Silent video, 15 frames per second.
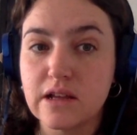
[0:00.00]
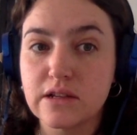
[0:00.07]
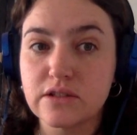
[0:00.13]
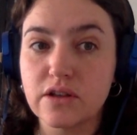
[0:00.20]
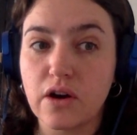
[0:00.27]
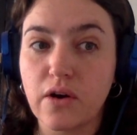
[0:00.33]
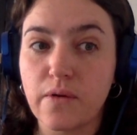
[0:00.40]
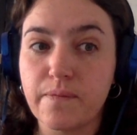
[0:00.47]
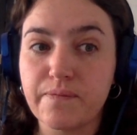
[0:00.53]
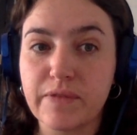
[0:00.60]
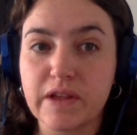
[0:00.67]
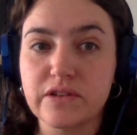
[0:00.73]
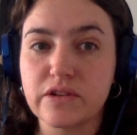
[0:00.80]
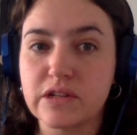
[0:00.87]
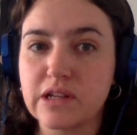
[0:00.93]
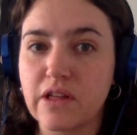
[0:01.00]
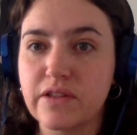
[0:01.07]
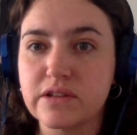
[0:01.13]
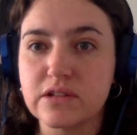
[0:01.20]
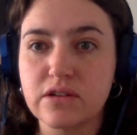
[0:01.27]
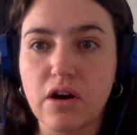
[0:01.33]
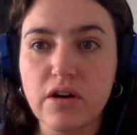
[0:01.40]
So as you can tell, this
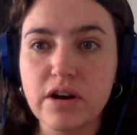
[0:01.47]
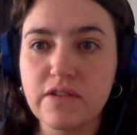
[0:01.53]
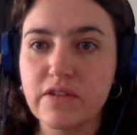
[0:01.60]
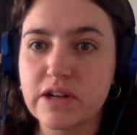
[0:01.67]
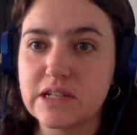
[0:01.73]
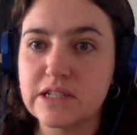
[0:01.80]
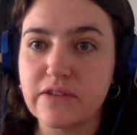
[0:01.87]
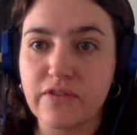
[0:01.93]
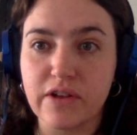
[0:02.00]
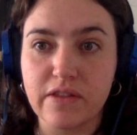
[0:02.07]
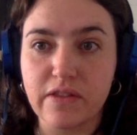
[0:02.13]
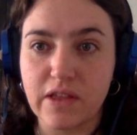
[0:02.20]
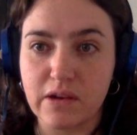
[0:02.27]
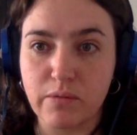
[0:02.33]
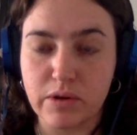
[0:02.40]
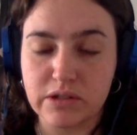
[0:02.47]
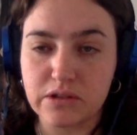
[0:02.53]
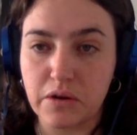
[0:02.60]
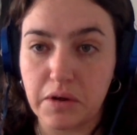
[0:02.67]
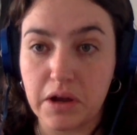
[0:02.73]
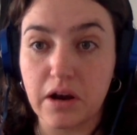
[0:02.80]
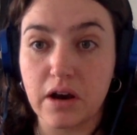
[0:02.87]
is already very different than what's
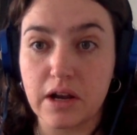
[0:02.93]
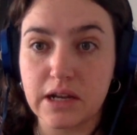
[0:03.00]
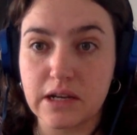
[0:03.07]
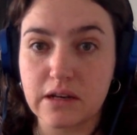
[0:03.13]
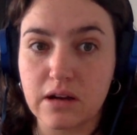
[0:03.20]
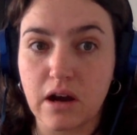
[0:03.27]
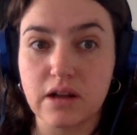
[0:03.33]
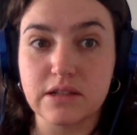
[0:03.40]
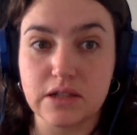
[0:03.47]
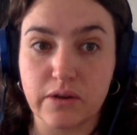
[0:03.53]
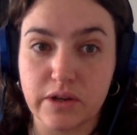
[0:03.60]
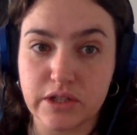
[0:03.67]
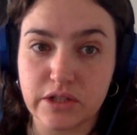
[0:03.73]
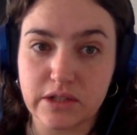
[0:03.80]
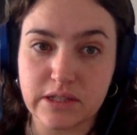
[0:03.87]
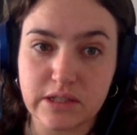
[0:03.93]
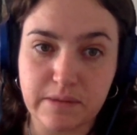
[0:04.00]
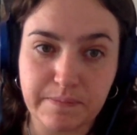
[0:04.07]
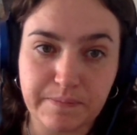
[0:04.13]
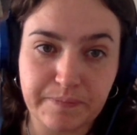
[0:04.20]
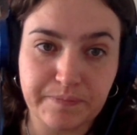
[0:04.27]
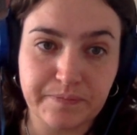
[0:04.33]
going on in consequentialism.